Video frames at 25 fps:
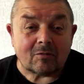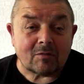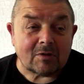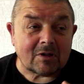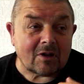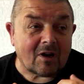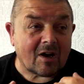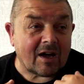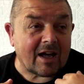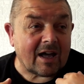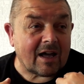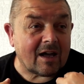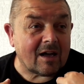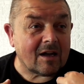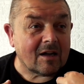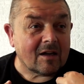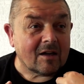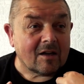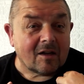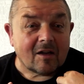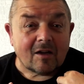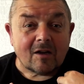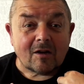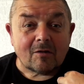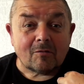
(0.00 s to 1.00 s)

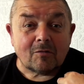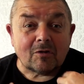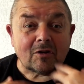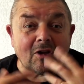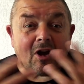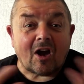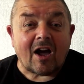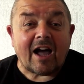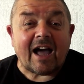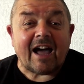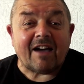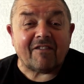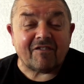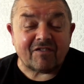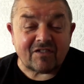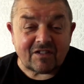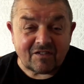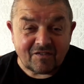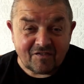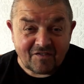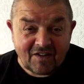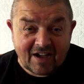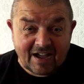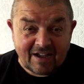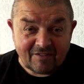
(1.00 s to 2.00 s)
We're not after
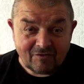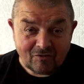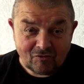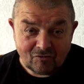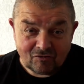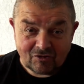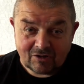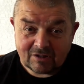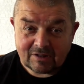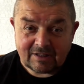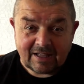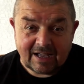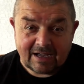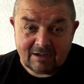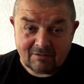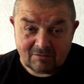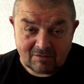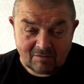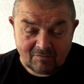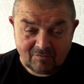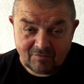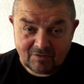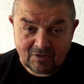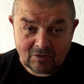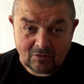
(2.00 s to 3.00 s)

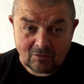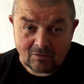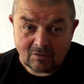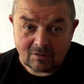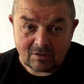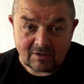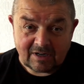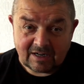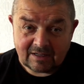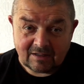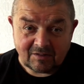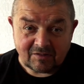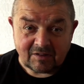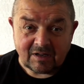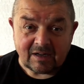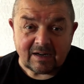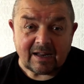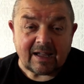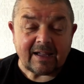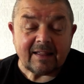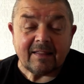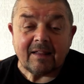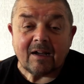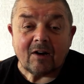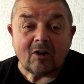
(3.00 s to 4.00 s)
500,000 views or anything
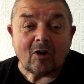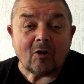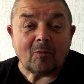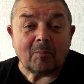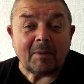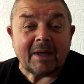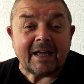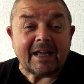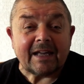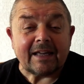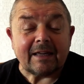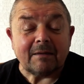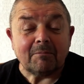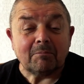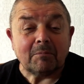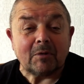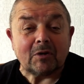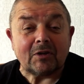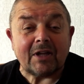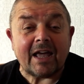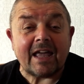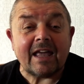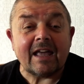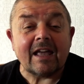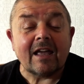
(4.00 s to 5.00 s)
like that, or making
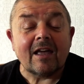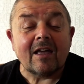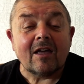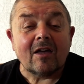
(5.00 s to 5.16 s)
money.